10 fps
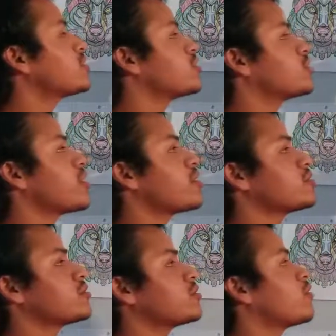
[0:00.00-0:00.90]
to
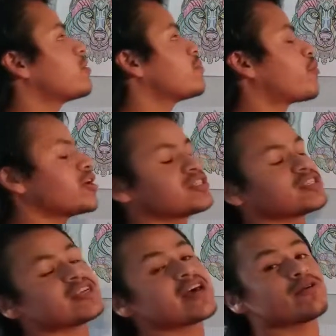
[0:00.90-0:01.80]

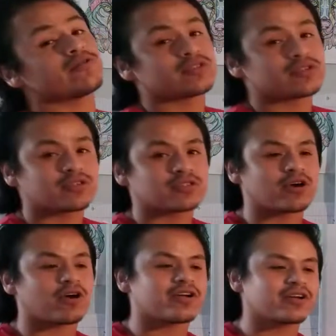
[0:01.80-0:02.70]
sales.
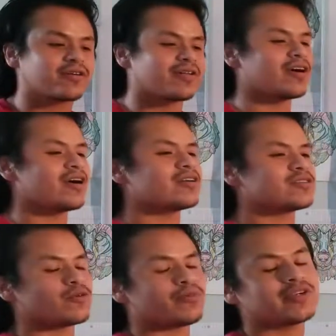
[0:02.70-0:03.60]

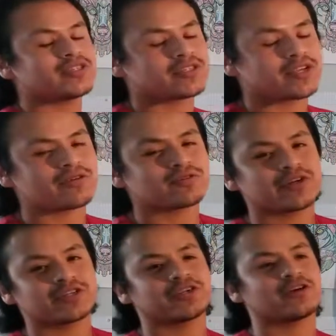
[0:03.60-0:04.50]
So price to sales
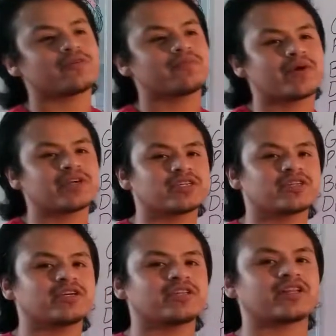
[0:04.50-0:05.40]
ratio,
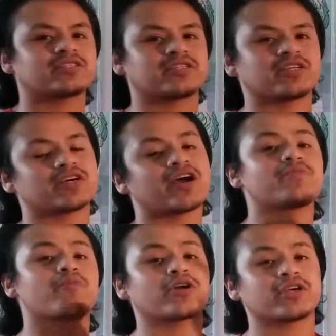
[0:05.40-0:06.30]
basically that's the entire
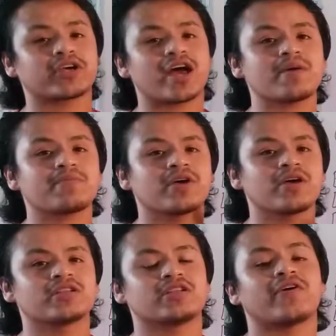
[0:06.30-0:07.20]
market cap
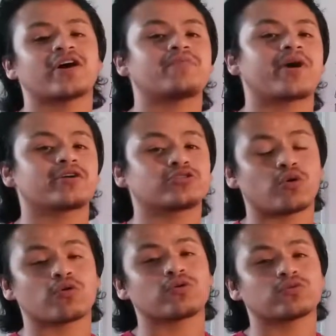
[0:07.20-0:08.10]
divided by your
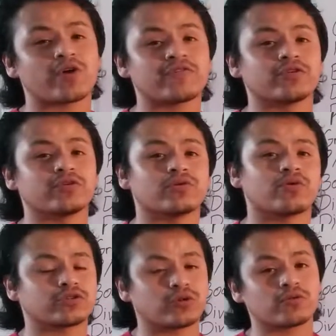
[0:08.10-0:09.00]
total revenue
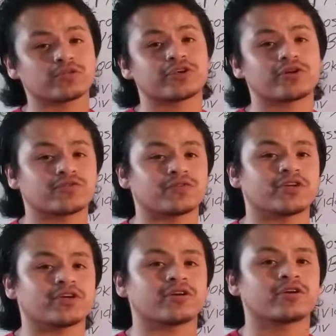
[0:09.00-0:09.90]
or total sales for the
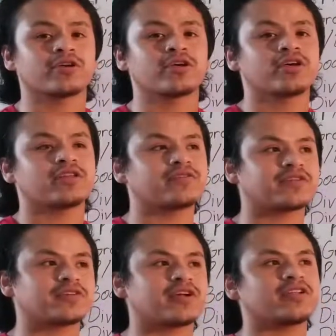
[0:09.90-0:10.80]
year. This
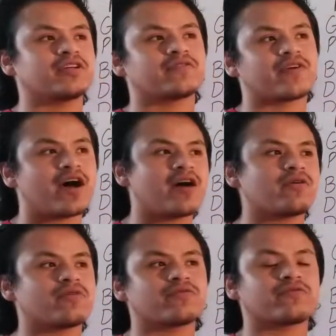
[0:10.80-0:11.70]
gives an idea of
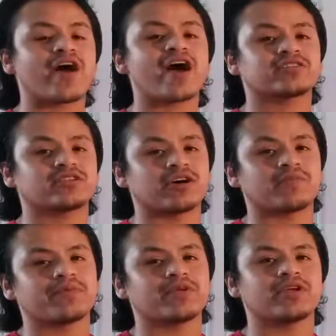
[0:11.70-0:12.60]
how fast a
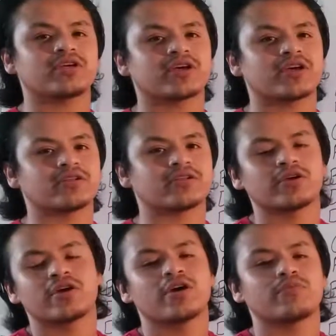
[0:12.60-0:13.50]
company can
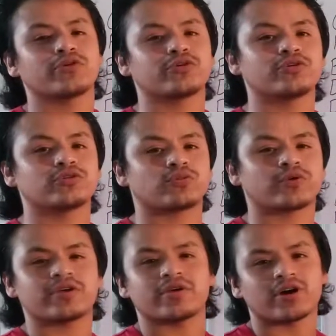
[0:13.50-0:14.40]
produce what
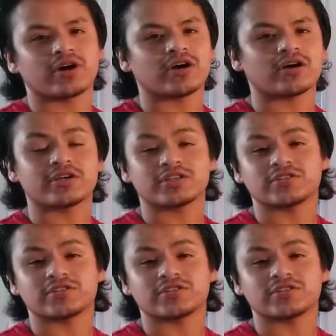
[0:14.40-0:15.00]
it is